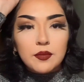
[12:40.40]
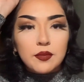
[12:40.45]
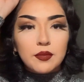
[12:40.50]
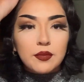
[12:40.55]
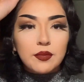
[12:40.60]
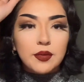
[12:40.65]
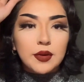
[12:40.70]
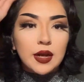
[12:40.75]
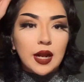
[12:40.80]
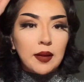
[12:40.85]

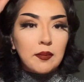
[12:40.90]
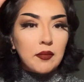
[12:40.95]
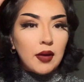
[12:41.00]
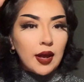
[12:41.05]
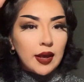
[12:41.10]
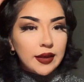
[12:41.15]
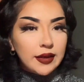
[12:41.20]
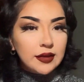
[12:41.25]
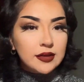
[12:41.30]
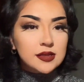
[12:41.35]
but I
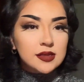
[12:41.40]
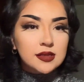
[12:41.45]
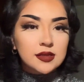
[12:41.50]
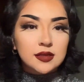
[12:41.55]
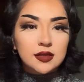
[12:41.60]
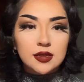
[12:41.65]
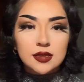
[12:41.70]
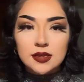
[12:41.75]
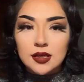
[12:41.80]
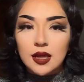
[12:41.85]
might,
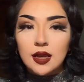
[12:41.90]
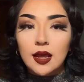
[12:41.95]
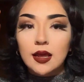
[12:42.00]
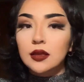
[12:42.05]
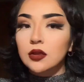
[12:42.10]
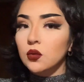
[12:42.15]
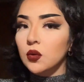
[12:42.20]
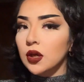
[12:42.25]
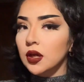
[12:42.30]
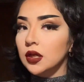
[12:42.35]
because I like
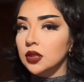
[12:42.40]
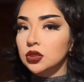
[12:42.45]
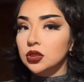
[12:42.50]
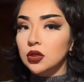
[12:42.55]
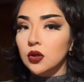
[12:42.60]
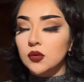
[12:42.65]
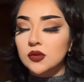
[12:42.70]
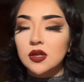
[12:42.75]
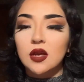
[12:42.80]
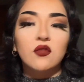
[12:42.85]
the way it
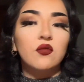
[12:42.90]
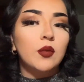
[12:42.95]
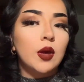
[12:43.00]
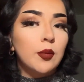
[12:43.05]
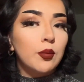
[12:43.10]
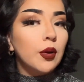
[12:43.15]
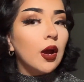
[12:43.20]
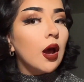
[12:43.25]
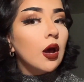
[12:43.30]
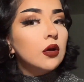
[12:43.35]
shows off my
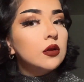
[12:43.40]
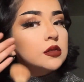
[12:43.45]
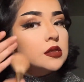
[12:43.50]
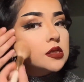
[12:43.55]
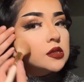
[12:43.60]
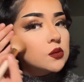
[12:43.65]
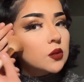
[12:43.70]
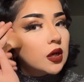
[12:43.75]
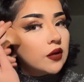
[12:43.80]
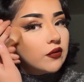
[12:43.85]
brows.
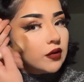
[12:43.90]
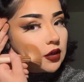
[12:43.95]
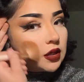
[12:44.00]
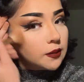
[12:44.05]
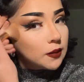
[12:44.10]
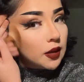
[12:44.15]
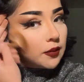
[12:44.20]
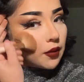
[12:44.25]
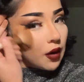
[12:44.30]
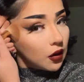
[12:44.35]
Because whenever I do
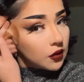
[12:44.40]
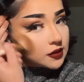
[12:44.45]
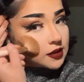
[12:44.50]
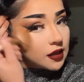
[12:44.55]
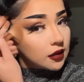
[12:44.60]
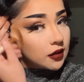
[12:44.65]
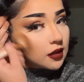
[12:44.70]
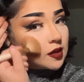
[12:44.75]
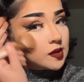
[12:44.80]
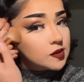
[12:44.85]
my brows
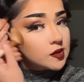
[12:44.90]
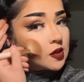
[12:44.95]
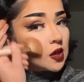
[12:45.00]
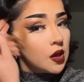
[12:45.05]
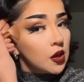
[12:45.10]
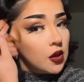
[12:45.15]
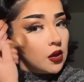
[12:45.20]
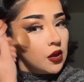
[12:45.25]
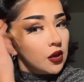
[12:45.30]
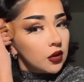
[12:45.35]
like this,
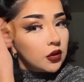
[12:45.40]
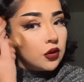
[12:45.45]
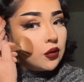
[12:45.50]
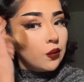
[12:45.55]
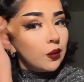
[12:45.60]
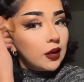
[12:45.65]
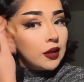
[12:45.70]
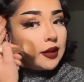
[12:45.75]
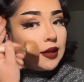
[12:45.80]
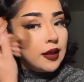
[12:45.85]
you
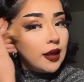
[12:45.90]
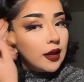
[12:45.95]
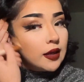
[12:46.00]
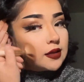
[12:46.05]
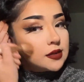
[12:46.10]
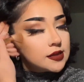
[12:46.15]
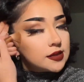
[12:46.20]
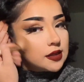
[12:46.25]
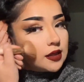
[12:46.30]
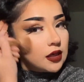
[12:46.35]
really
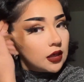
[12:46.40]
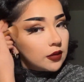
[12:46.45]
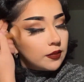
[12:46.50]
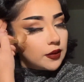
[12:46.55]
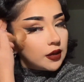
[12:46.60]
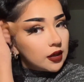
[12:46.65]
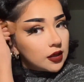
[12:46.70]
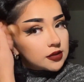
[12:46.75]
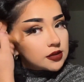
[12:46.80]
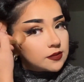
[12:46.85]
can't see it
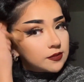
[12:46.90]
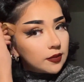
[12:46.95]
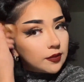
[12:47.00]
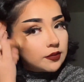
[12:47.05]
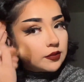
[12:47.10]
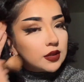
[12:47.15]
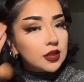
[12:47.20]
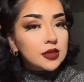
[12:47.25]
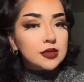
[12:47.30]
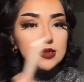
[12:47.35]
because
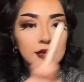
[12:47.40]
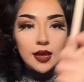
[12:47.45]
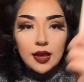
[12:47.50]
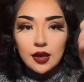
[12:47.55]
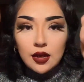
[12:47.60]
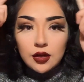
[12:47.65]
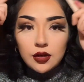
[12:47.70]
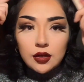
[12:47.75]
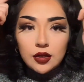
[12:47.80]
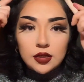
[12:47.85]
this
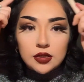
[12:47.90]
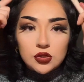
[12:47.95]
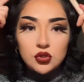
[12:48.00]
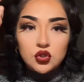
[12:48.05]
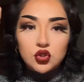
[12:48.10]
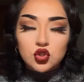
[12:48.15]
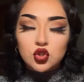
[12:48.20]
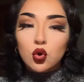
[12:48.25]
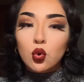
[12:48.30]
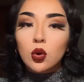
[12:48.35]
hair is
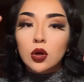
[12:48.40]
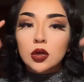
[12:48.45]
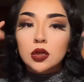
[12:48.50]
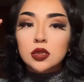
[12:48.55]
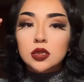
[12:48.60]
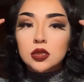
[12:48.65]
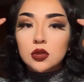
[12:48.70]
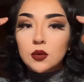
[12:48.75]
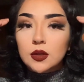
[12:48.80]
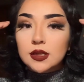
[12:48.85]

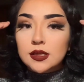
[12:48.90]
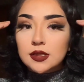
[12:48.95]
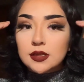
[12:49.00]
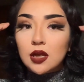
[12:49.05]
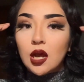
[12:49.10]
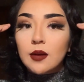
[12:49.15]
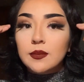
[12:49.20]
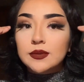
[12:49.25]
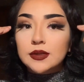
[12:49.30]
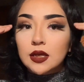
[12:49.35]
short, so it
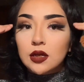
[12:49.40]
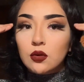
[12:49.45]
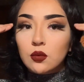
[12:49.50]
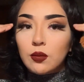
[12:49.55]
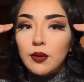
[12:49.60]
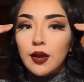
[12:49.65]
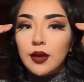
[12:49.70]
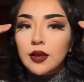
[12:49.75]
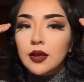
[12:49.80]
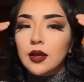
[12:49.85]
stops like
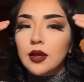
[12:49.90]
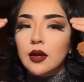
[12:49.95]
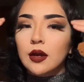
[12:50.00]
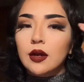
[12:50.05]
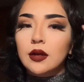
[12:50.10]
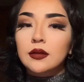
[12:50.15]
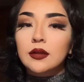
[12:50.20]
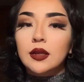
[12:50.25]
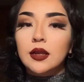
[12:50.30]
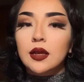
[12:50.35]
right here
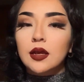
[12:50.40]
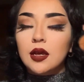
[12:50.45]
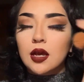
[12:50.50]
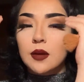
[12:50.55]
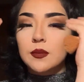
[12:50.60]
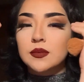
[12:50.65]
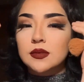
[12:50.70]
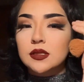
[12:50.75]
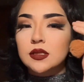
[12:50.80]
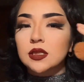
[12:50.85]
and then it
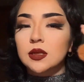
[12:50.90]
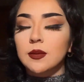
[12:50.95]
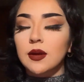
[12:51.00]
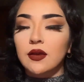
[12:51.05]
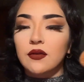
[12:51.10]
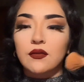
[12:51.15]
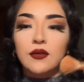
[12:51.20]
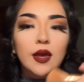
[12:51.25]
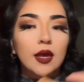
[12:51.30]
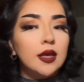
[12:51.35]
comes to my
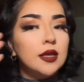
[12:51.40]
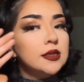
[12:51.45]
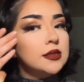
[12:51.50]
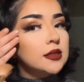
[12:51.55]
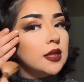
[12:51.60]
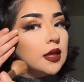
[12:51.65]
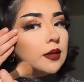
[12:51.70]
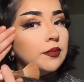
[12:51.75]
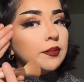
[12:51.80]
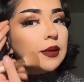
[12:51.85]
face,
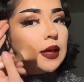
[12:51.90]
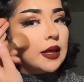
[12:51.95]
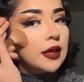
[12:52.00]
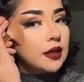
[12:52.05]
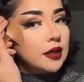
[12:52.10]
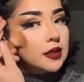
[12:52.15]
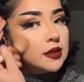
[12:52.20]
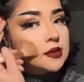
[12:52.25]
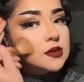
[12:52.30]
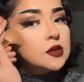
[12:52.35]
like
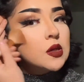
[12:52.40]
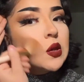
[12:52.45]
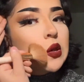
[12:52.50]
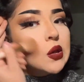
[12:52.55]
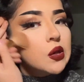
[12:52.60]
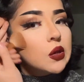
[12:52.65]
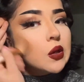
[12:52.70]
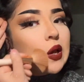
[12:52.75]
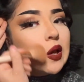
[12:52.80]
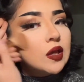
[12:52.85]
bangs
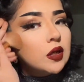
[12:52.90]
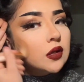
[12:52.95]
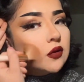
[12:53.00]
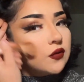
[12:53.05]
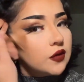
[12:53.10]
kind of